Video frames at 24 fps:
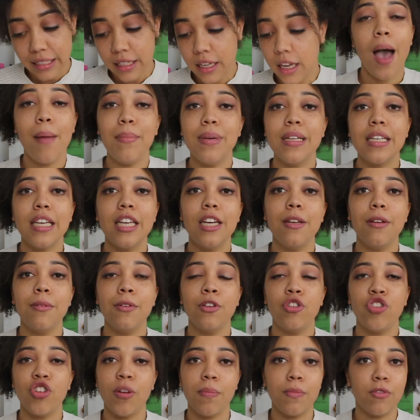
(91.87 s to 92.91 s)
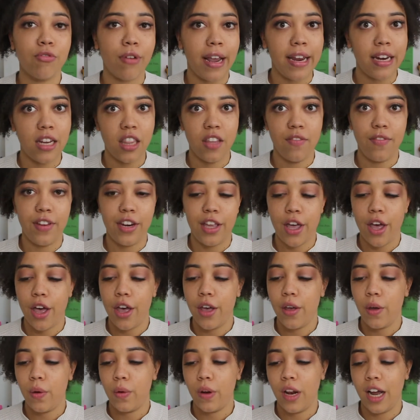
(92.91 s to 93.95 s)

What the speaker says: I'm just gonna jump straight into the video